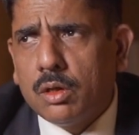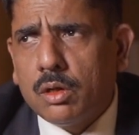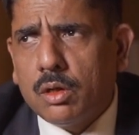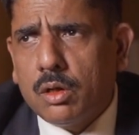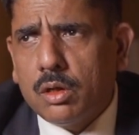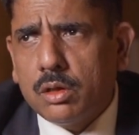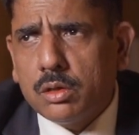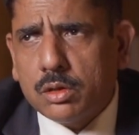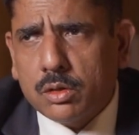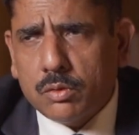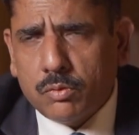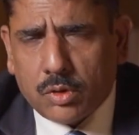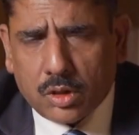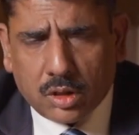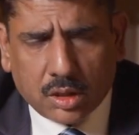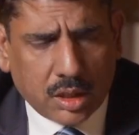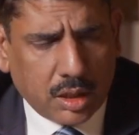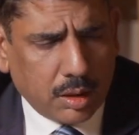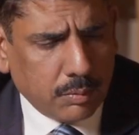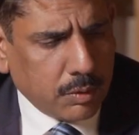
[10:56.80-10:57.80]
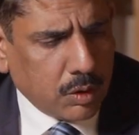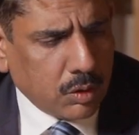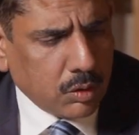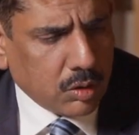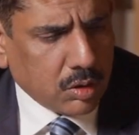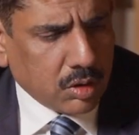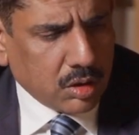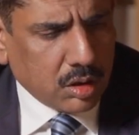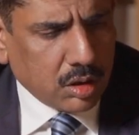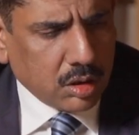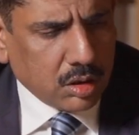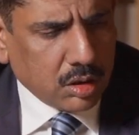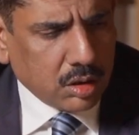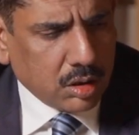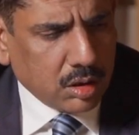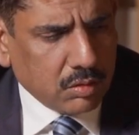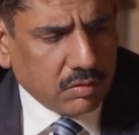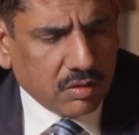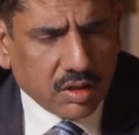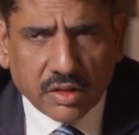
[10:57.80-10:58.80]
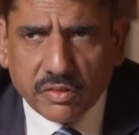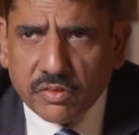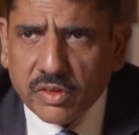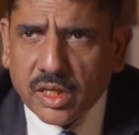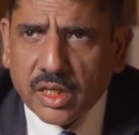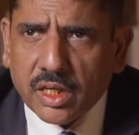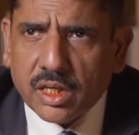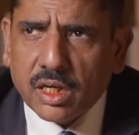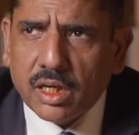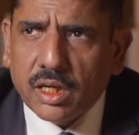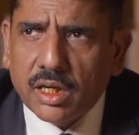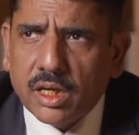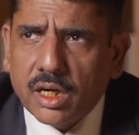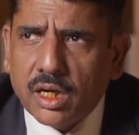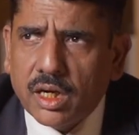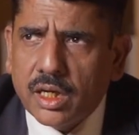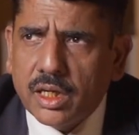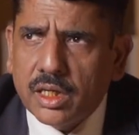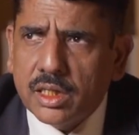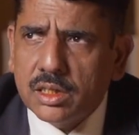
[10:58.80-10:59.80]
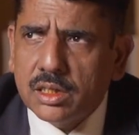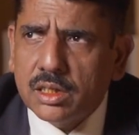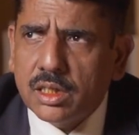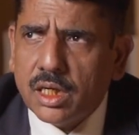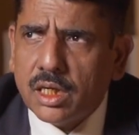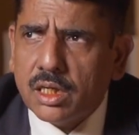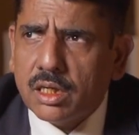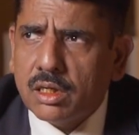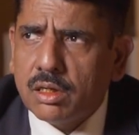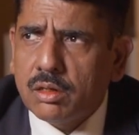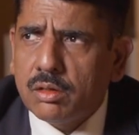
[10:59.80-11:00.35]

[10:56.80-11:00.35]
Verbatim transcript: Also what came out uh, very, very clearly is that